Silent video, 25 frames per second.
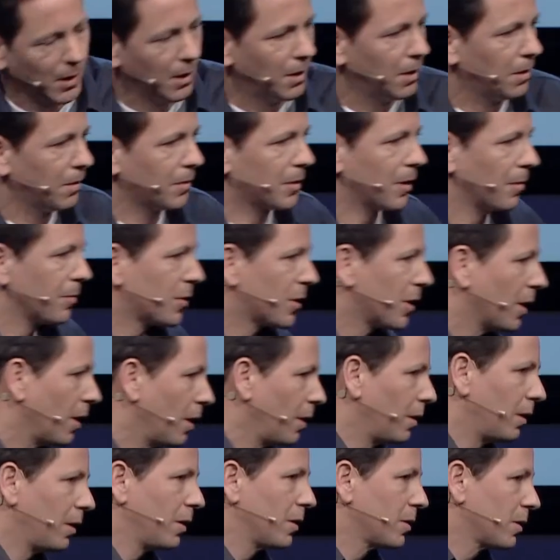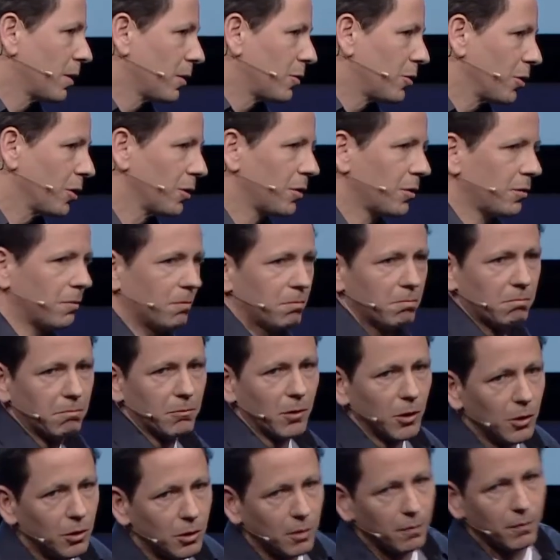Some say these are just
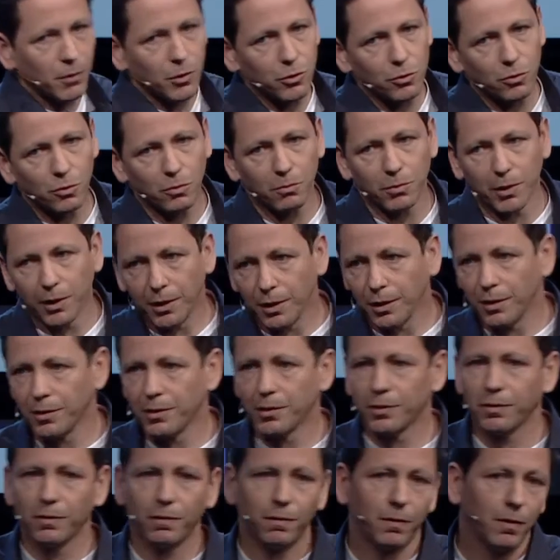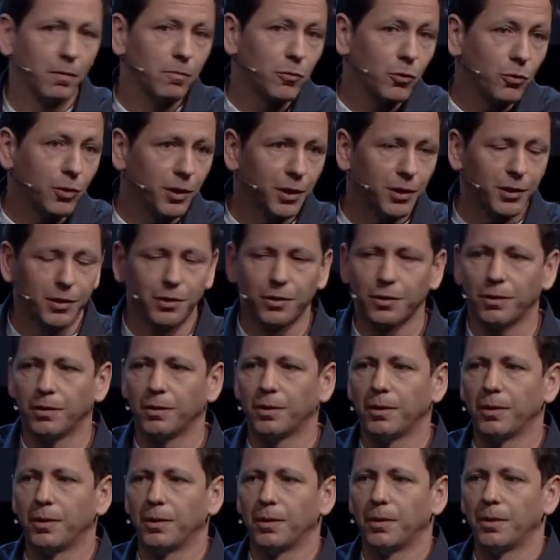individual readings from Moody's.
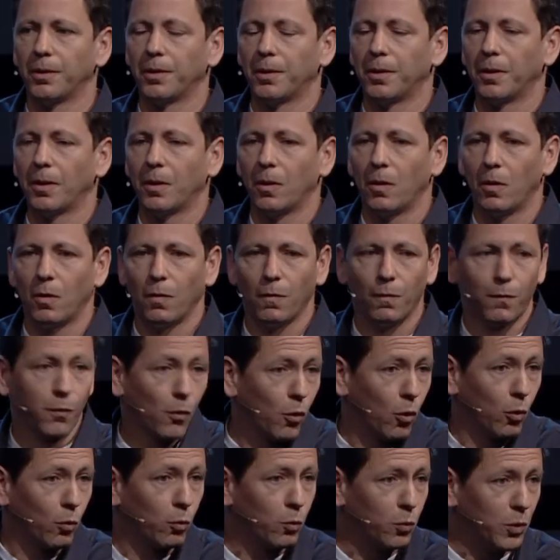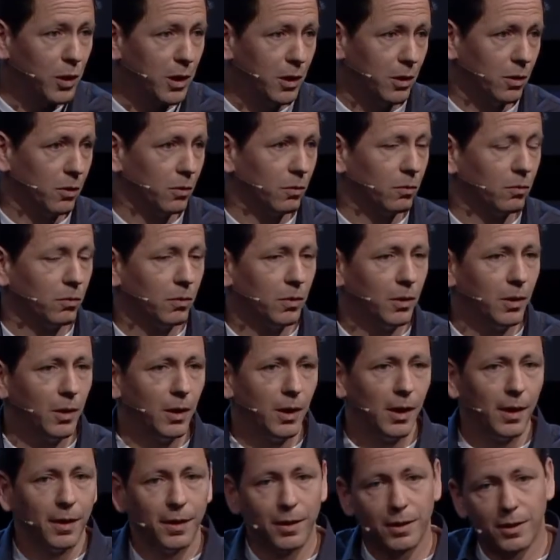For all we know,
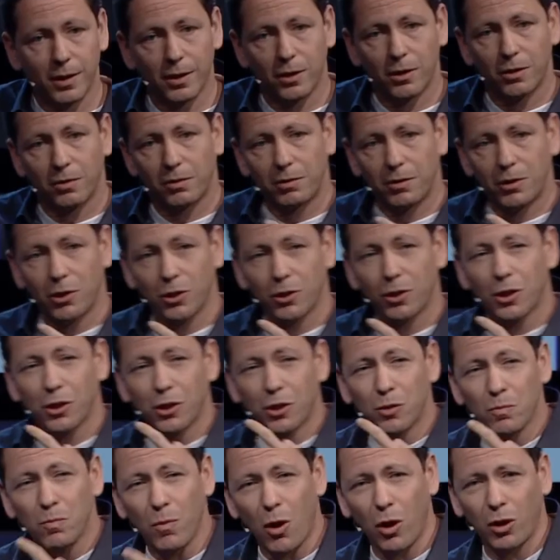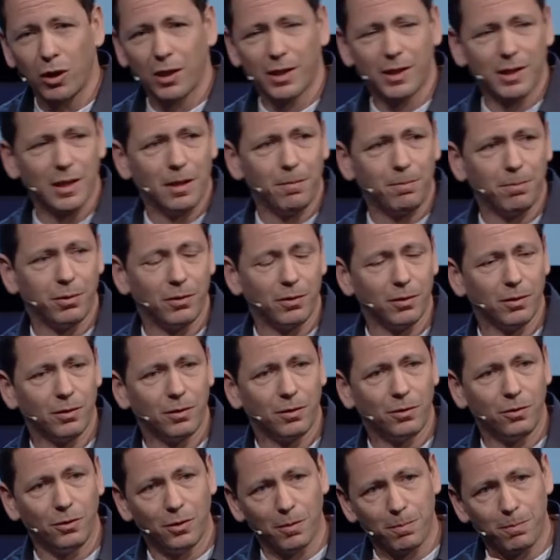this is just a small example
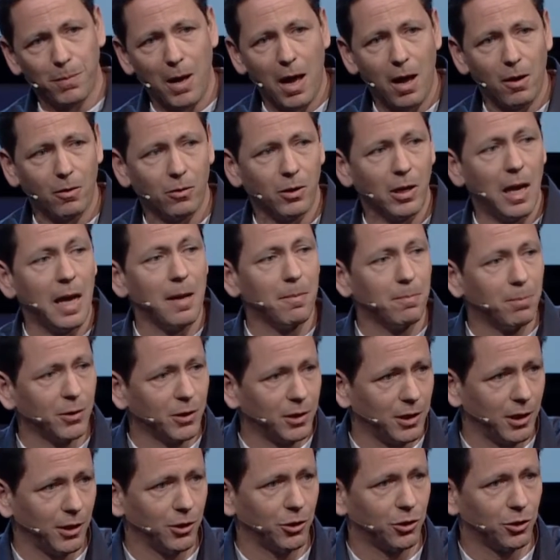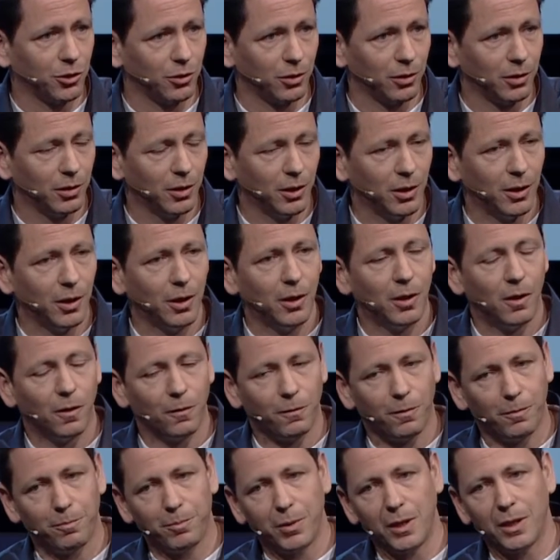to the power and potential of
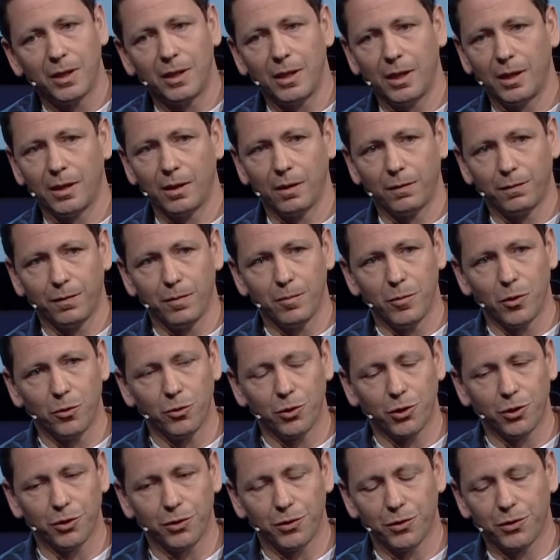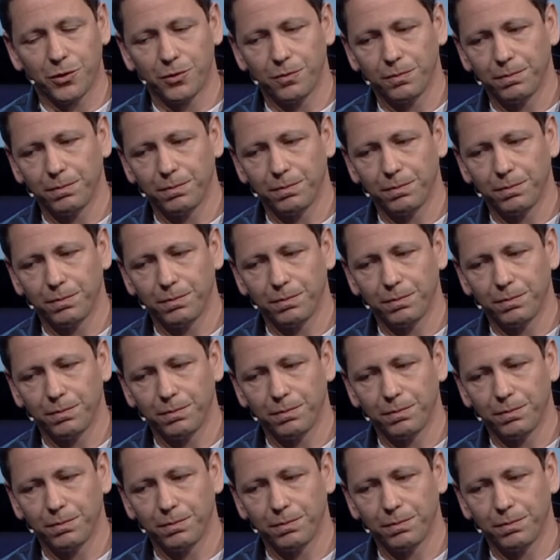a big data of emotions.